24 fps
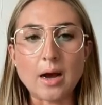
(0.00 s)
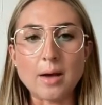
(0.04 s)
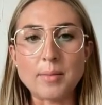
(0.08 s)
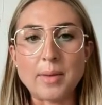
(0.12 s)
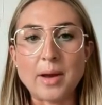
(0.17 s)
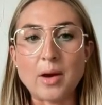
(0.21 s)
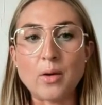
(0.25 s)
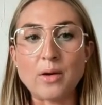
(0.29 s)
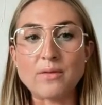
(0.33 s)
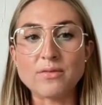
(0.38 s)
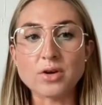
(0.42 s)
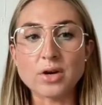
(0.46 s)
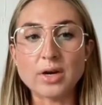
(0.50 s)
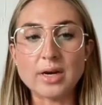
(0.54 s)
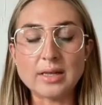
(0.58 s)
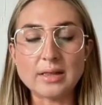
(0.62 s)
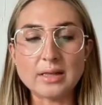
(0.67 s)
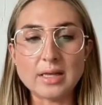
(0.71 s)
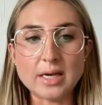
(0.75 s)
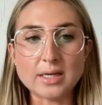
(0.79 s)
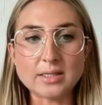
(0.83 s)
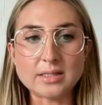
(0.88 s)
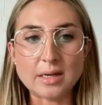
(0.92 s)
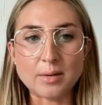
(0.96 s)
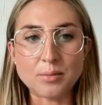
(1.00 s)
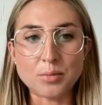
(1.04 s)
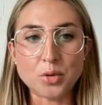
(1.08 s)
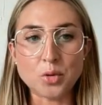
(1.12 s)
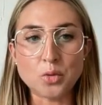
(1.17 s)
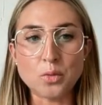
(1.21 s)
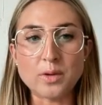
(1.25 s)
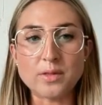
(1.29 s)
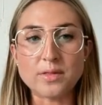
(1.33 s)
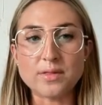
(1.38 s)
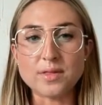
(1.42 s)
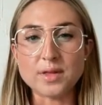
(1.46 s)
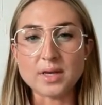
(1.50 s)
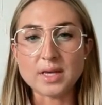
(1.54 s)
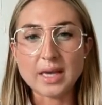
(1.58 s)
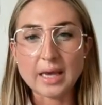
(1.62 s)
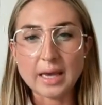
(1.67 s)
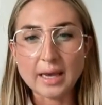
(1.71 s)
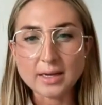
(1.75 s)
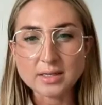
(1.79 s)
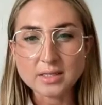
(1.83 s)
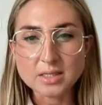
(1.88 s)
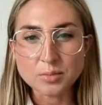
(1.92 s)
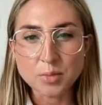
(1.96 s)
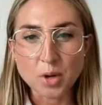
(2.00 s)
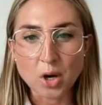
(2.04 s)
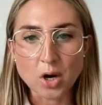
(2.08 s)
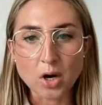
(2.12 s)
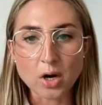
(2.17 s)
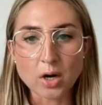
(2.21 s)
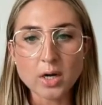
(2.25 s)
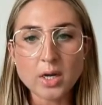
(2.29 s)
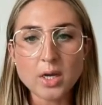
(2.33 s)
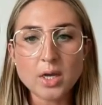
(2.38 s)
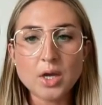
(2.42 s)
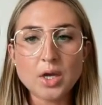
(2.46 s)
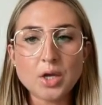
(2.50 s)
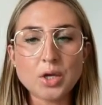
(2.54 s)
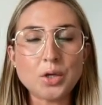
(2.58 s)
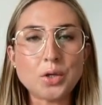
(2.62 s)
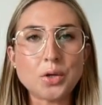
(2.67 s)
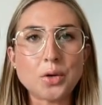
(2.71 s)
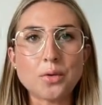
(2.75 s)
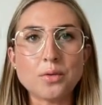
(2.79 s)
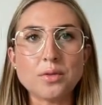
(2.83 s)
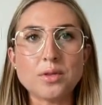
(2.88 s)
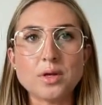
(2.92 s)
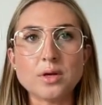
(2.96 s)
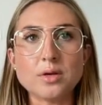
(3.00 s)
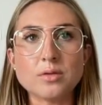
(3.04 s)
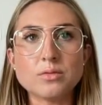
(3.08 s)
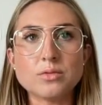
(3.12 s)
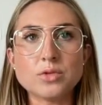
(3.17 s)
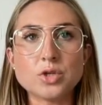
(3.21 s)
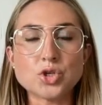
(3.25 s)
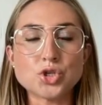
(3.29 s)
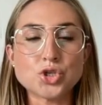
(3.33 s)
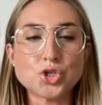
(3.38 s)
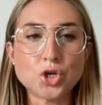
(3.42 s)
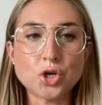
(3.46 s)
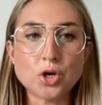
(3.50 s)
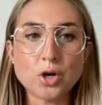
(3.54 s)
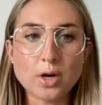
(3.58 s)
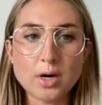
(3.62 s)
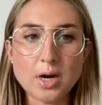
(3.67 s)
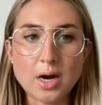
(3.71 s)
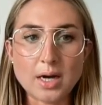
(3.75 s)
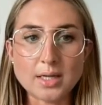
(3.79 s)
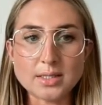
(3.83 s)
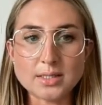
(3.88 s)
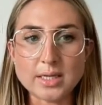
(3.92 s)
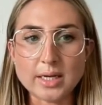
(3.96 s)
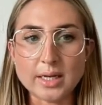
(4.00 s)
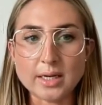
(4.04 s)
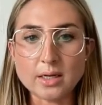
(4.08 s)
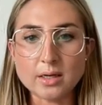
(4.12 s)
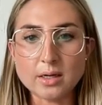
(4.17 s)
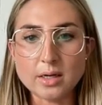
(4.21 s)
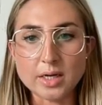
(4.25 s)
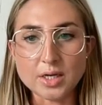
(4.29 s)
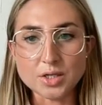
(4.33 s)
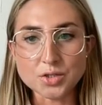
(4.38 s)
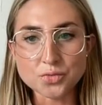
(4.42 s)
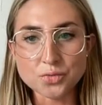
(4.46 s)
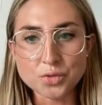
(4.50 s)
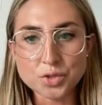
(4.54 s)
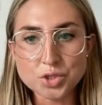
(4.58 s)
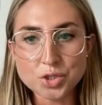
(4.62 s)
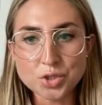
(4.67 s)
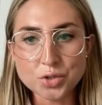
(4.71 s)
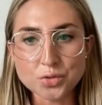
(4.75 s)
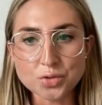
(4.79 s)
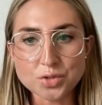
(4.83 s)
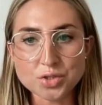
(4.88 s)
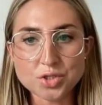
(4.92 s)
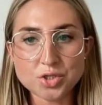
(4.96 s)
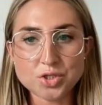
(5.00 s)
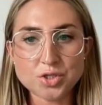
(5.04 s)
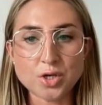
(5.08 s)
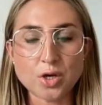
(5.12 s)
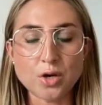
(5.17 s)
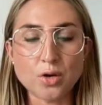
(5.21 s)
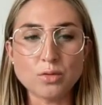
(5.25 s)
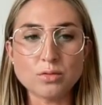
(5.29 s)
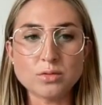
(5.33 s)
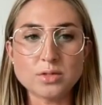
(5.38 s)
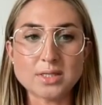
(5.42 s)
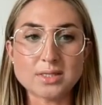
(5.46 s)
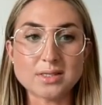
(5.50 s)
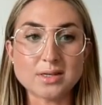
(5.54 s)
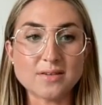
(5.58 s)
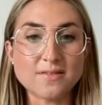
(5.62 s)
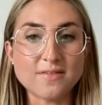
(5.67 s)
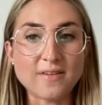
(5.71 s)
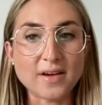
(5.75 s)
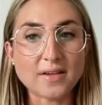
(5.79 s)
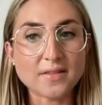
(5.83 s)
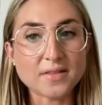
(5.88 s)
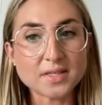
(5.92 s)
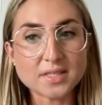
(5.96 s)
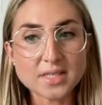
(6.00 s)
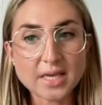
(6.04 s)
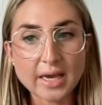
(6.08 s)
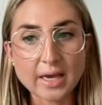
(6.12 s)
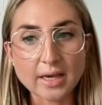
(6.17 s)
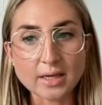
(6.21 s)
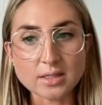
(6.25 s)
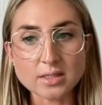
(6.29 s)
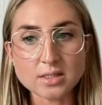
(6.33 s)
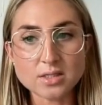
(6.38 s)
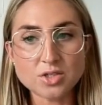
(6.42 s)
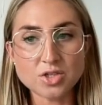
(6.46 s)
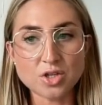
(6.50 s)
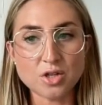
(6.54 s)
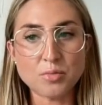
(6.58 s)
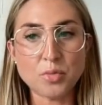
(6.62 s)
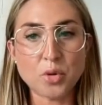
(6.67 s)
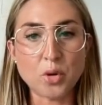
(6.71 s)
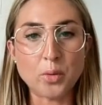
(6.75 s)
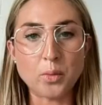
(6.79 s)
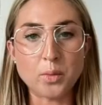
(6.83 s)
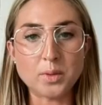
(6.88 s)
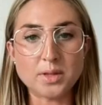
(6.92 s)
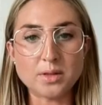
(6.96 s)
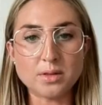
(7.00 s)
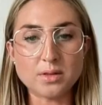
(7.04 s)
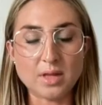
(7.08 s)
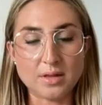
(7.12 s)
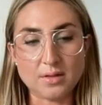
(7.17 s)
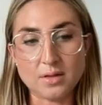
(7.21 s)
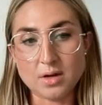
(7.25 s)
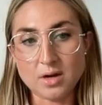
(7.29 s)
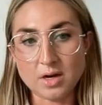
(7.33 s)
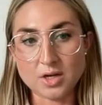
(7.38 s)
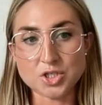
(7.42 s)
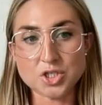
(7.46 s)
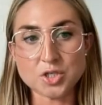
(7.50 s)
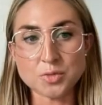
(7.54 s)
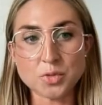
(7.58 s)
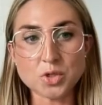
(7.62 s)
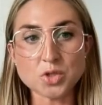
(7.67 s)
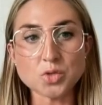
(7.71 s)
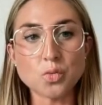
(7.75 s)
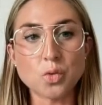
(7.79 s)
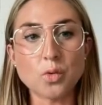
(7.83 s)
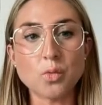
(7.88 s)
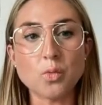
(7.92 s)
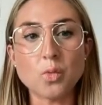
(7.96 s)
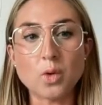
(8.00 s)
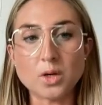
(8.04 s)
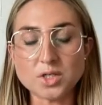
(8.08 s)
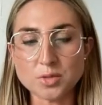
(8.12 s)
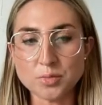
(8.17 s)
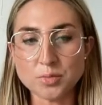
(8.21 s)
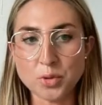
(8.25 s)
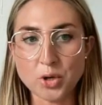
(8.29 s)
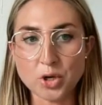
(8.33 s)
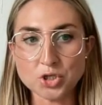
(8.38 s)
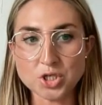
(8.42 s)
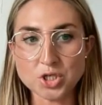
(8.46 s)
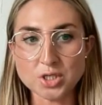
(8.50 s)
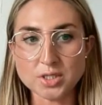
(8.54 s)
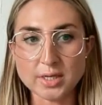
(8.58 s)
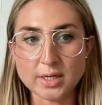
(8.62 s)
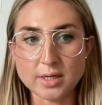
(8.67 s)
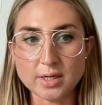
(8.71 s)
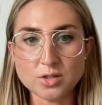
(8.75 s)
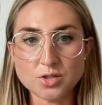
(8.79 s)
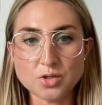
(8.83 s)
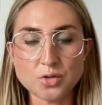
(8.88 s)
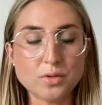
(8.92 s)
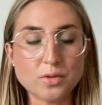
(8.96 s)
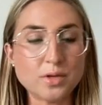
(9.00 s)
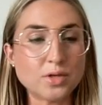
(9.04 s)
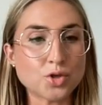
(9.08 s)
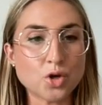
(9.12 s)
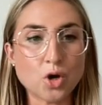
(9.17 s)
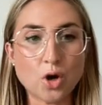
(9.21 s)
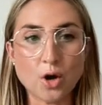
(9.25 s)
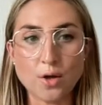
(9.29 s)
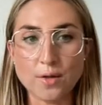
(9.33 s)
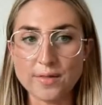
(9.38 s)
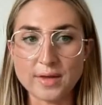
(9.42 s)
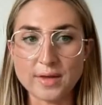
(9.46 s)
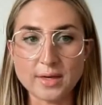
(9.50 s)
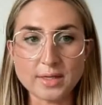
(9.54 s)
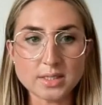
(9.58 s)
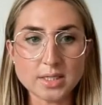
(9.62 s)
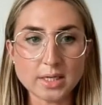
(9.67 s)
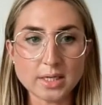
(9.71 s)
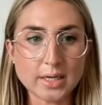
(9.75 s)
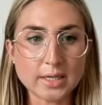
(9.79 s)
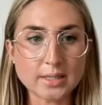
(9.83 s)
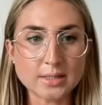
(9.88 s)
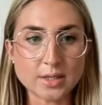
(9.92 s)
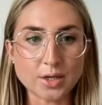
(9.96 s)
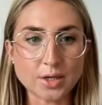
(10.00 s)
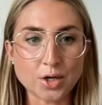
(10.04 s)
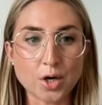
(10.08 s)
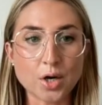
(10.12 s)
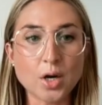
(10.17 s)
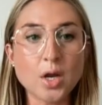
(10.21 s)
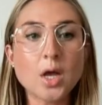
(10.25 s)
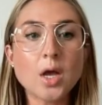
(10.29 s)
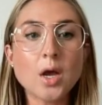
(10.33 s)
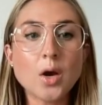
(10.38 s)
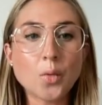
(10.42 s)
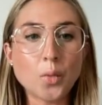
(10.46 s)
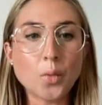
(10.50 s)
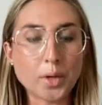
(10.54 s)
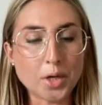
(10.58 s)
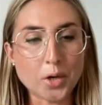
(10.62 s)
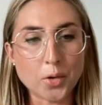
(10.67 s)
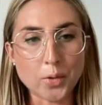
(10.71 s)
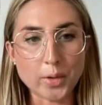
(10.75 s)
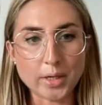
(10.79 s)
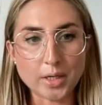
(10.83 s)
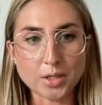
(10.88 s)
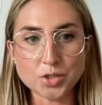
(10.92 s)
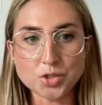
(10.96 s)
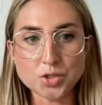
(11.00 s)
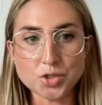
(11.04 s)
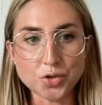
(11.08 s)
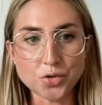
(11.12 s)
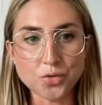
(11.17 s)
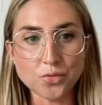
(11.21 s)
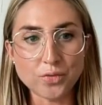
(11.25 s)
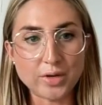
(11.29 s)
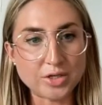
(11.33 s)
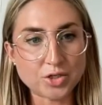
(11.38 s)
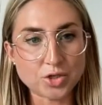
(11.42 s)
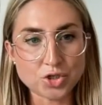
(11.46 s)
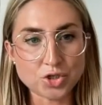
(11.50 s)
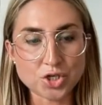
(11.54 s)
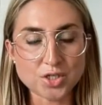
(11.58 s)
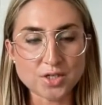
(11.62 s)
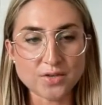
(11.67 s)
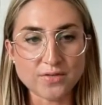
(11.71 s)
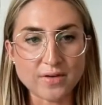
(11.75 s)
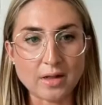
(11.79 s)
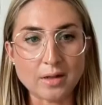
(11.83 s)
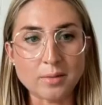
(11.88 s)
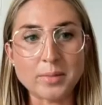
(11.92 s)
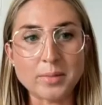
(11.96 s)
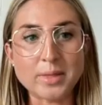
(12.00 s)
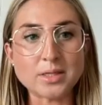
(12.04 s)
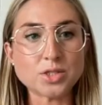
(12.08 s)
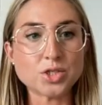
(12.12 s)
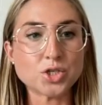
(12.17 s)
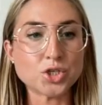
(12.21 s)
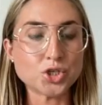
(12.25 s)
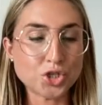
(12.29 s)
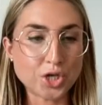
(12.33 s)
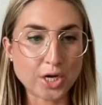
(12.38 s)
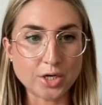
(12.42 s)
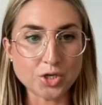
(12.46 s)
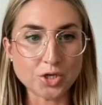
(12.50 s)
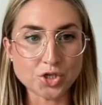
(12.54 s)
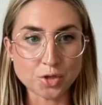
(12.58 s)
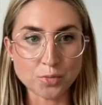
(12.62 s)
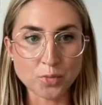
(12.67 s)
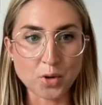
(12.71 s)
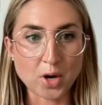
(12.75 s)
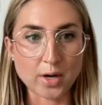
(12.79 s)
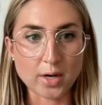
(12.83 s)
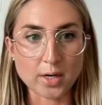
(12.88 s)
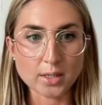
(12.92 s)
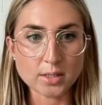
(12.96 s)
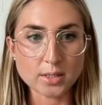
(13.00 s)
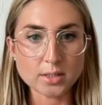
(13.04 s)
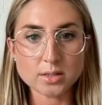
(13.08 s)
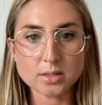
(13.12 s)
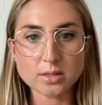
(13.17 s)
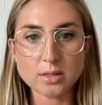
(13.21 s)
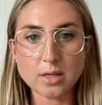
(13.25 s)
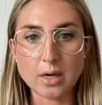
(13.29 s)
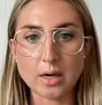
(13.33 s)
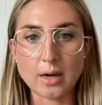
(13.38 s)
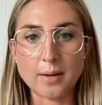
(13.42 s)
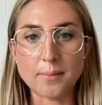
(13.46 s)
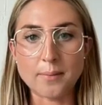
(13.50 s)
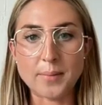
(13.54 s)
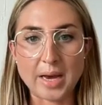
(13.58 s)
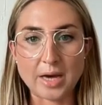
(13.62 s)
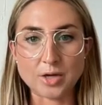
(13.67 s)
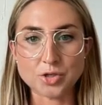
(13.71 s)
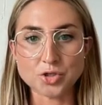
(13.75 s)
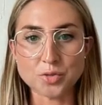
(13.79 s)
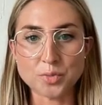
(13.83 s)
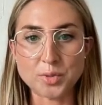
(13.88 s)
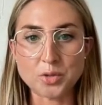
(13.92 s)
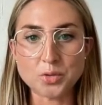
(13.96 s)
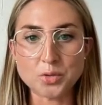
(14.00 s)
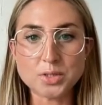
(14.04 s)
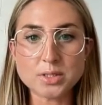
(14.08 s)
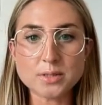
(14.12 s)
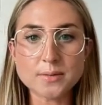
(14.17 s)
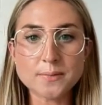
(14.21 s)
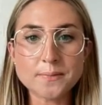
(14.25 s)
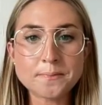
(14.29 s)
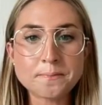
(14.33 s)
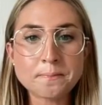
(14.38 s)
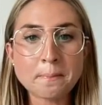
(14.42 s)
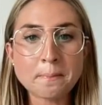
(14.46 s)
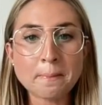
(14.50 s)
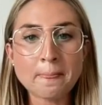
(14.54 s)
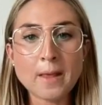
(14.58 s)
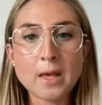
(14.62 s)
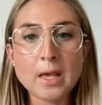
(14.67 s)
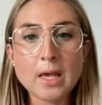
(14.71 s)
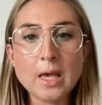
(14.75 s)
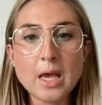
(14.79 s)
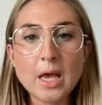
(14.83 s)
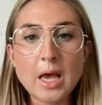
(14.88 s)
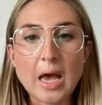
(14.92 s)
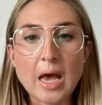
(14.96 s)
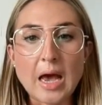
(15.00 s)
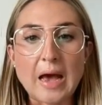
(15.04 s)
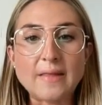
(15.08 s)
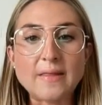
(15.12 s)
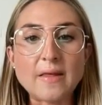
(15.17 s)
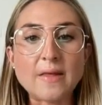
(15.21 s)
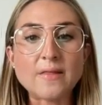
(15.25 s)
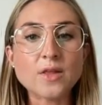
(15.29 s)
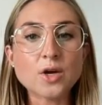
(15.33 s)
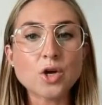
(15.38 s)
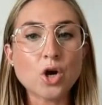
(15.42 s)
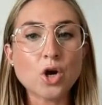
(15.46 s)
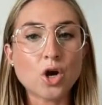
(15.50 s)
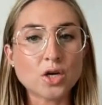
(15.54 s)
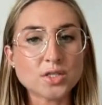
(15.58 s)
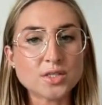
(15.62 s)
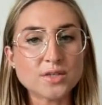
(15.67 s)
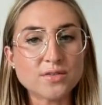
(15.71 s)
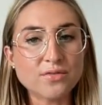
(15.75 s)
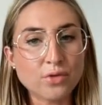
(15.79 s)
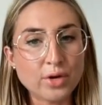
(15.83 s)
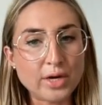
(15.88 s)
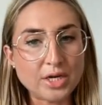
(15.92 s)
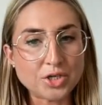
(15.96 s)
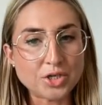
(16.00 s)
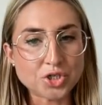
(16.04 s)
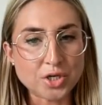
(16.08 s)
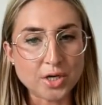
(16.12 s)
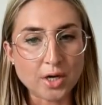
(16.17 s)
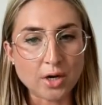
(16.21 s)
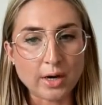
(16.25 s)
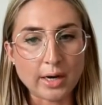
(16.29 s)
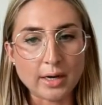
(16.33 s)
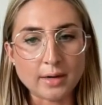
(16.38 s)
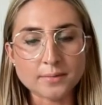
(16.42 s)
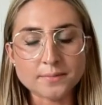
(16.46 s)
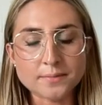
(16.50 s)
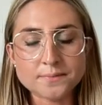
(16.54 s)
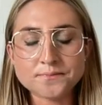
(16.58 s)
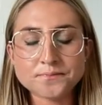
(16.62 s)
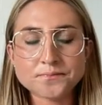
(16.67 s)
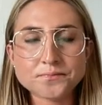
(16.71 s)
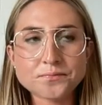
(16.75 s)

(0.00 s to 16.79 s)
However, in the example with the candy bar, the sugar content is reduced. So does it affect the taste to the point that the customers wouldn't want to purchase it? So these are all things to consider when going into research and development to change your product's attributes. And then the cost of re-engineering.